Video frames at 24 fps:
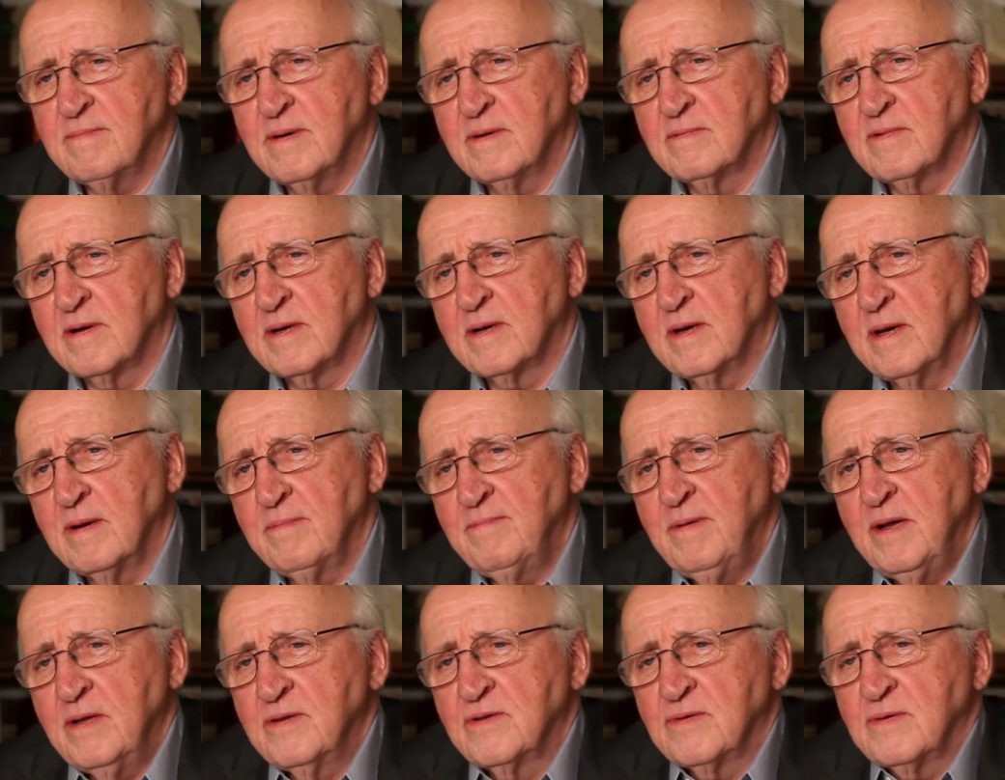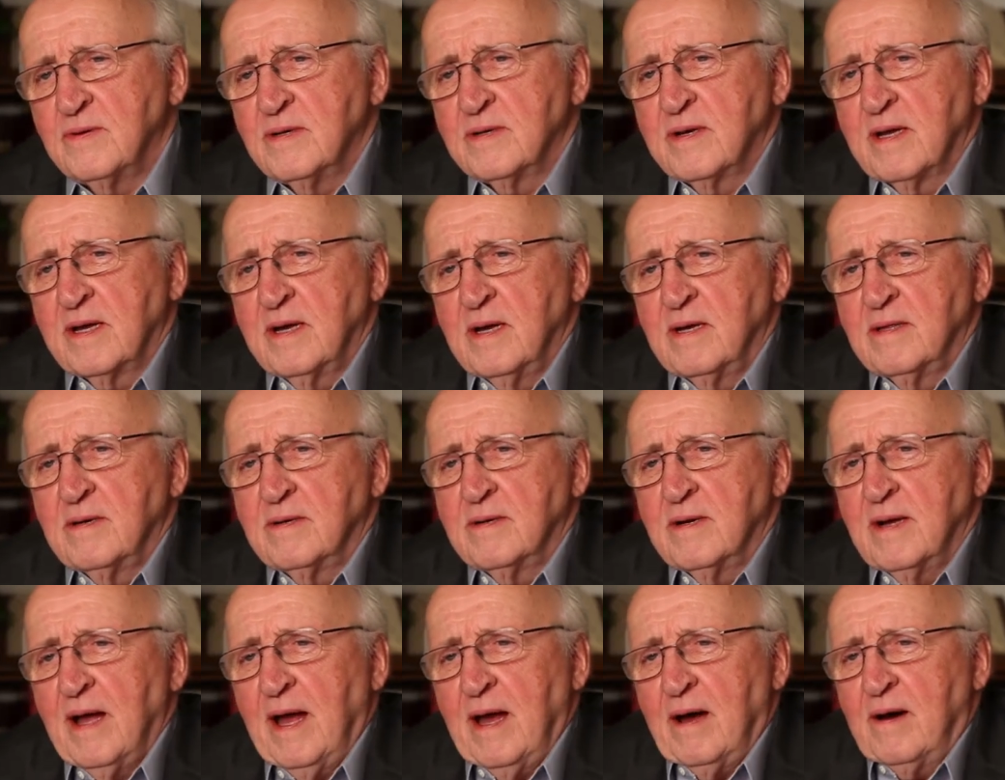But we're going to be drawn
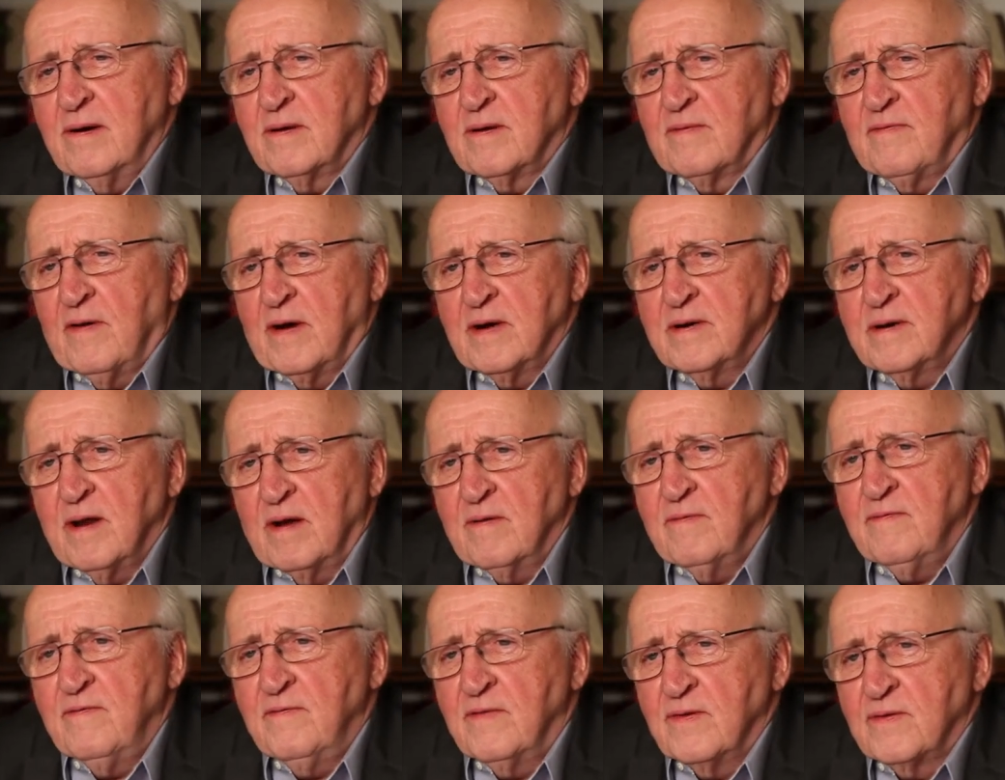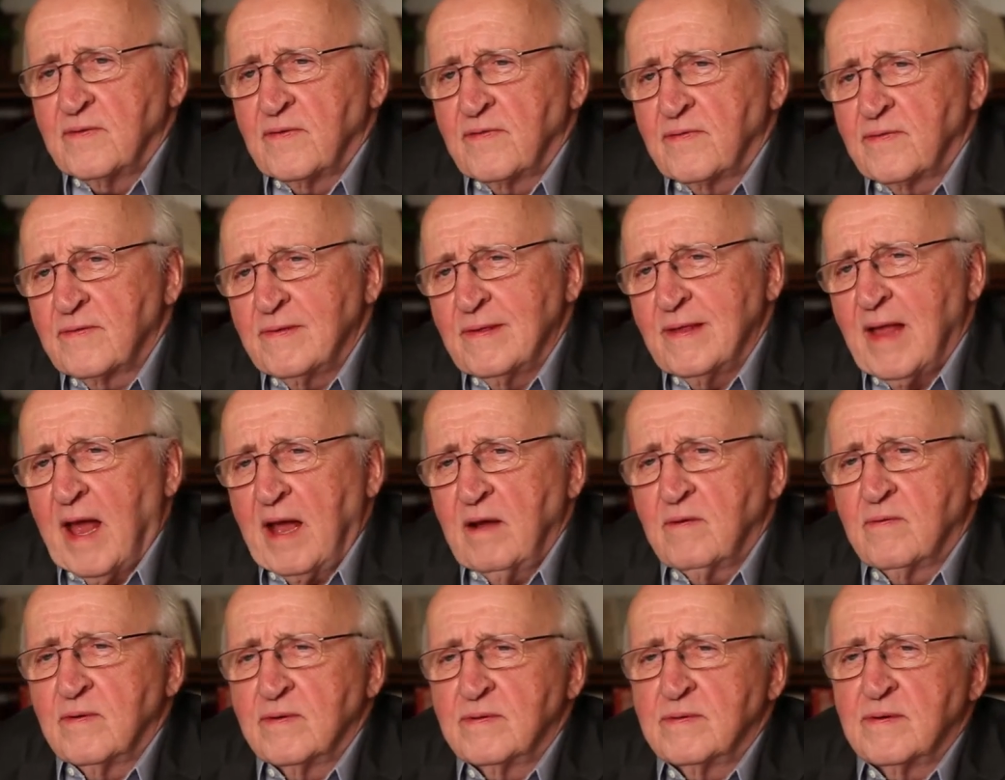together out of our diverse
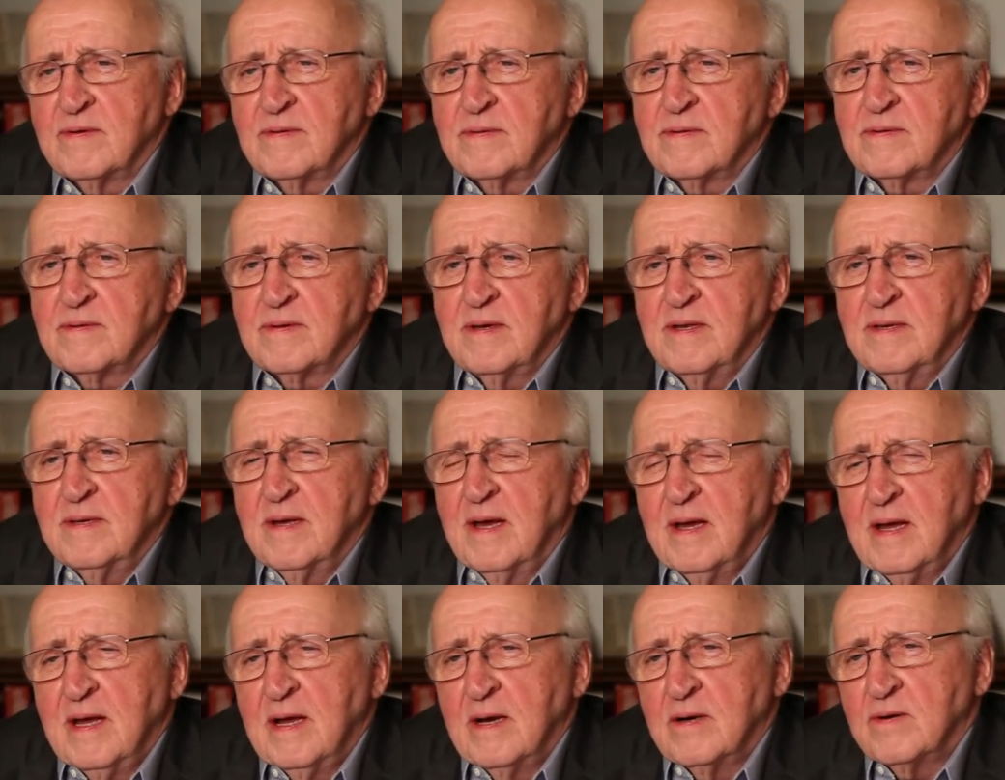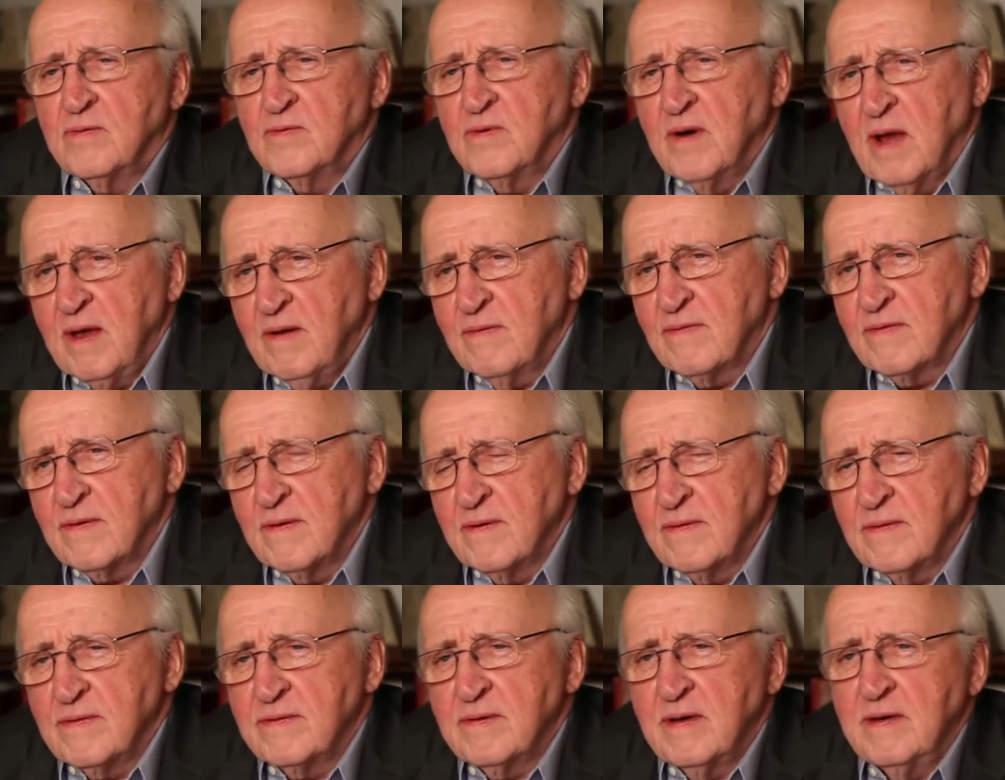languages and
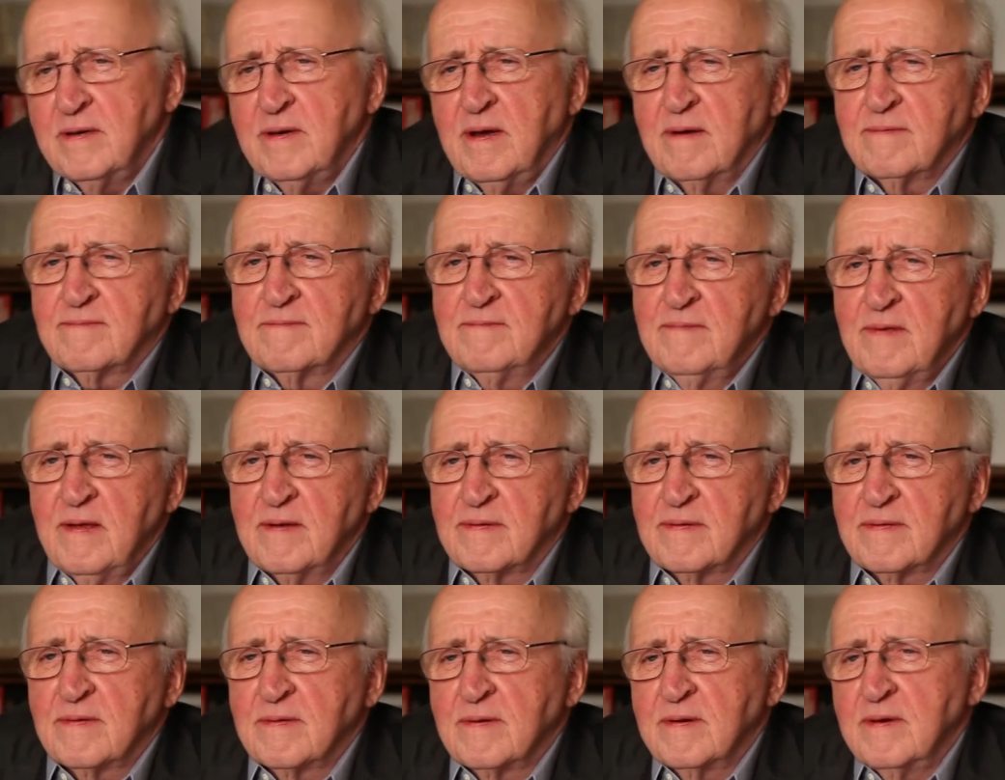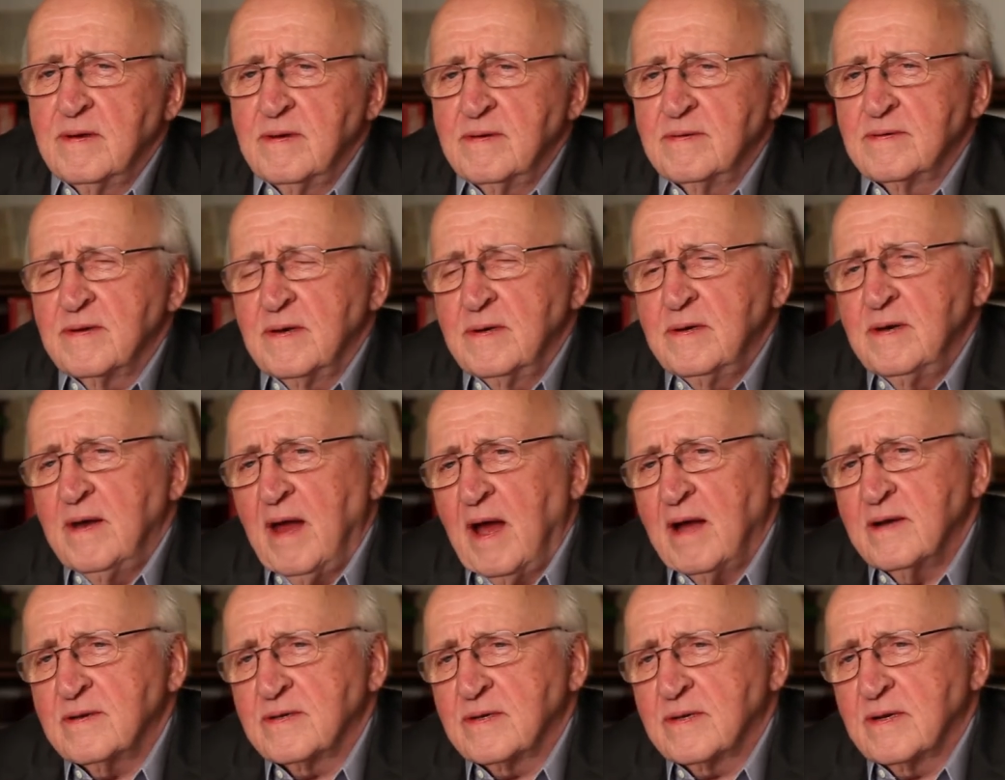races and ethnicities and
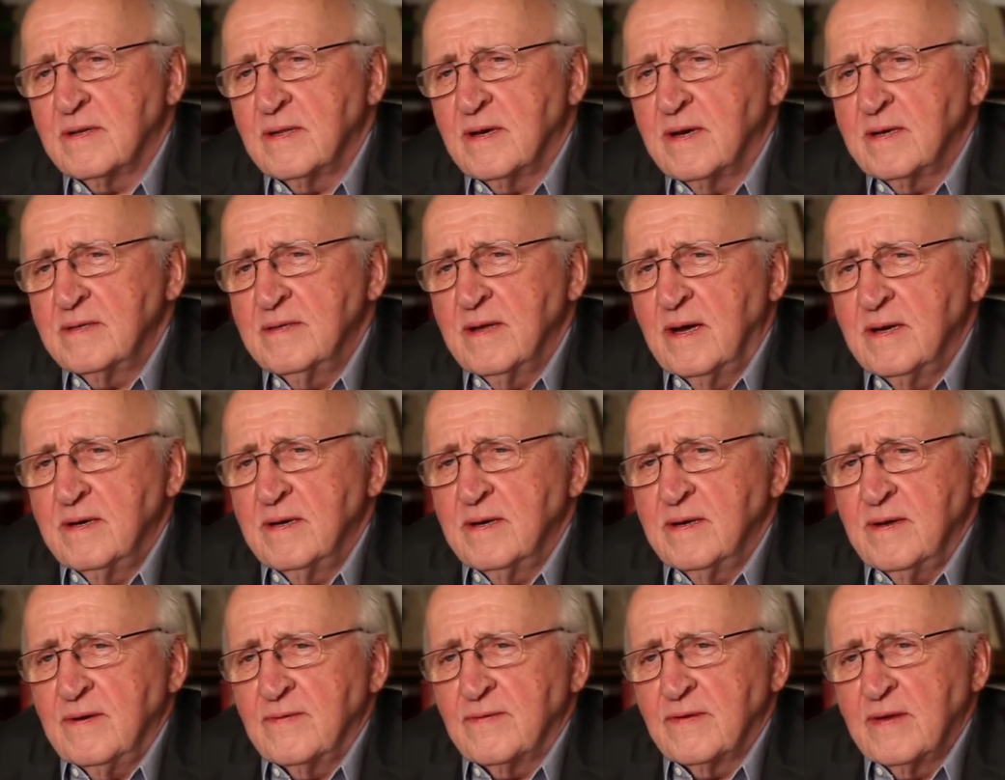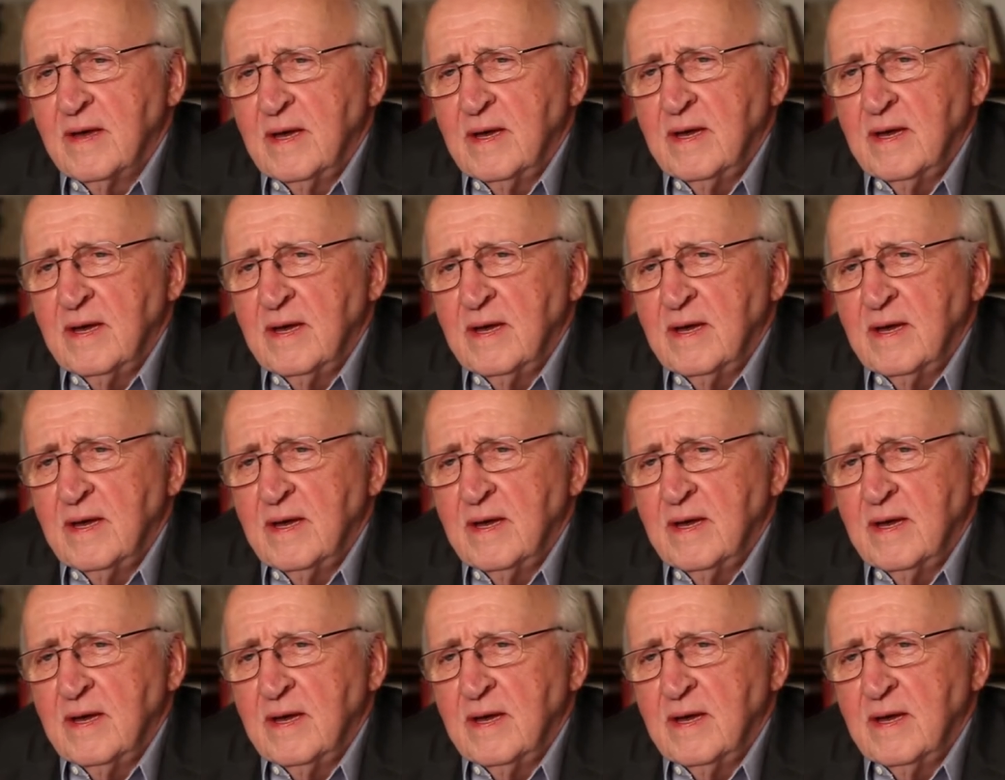national identities